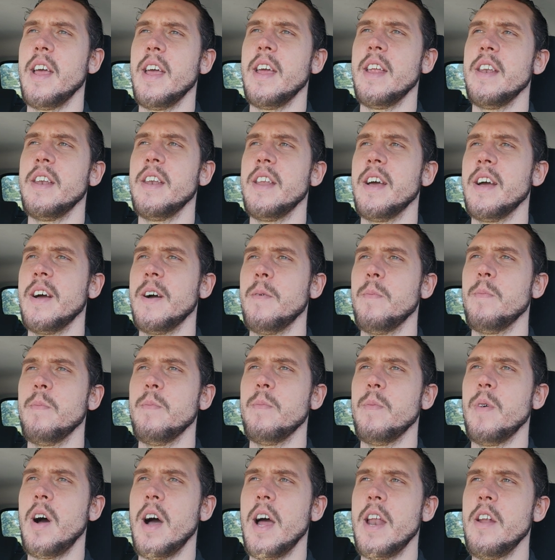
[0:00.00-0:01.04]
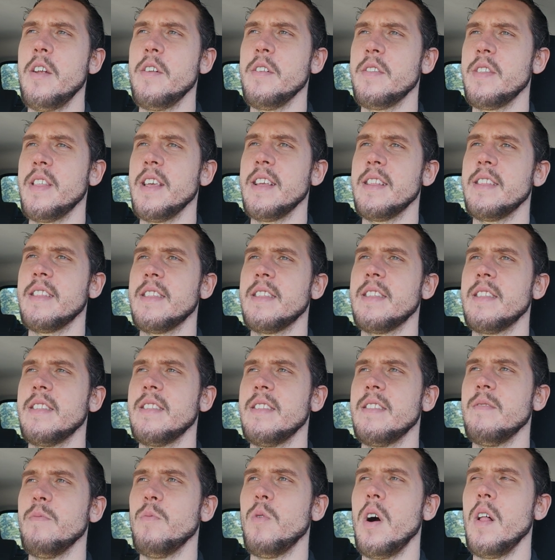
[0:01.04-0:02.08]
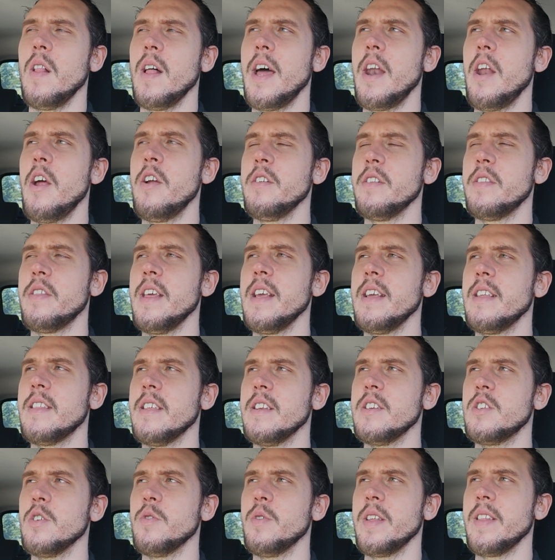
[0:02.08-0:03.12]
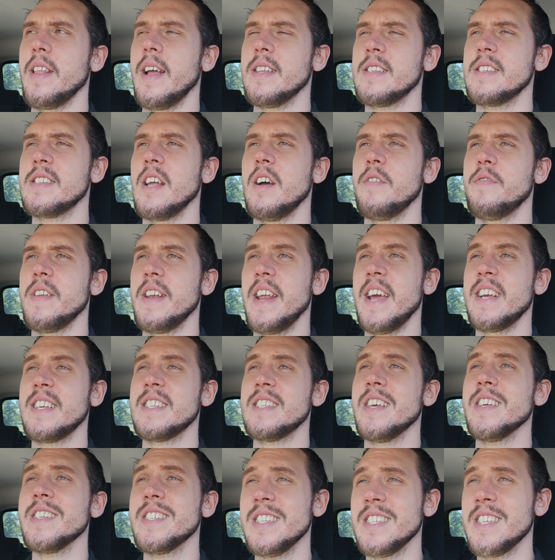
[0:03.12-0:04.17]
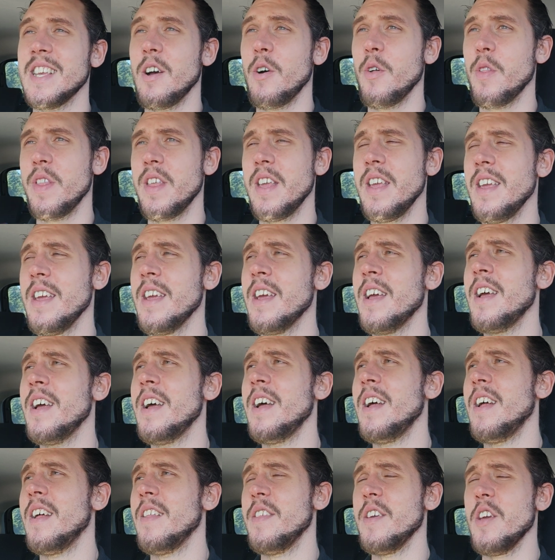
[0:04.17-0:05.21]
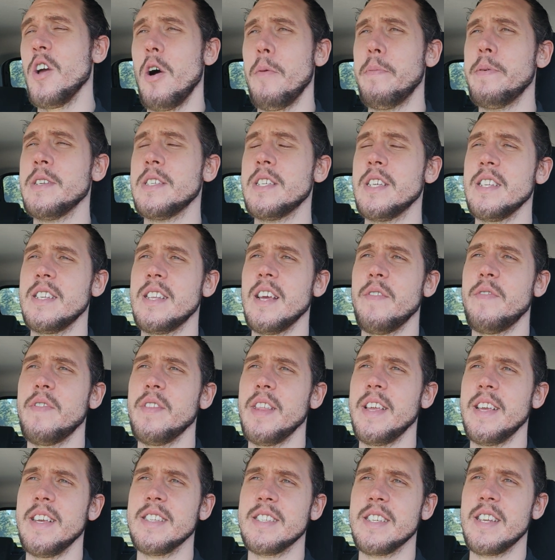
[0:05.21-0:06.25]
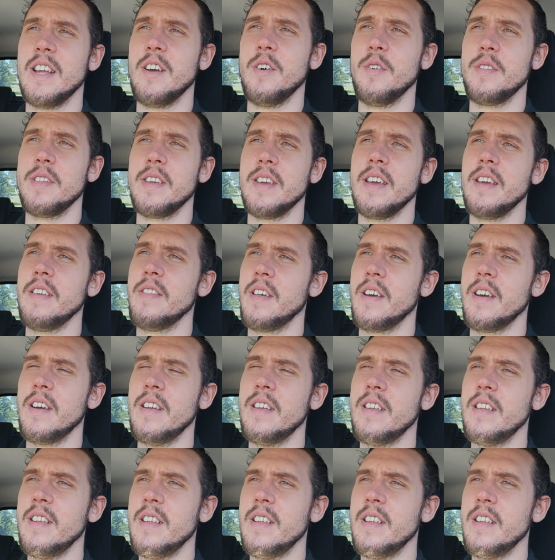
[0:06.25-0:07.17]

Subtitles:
And I don't think that doing that stuff in excess is healthy, the opposite definitely isn't healthy either.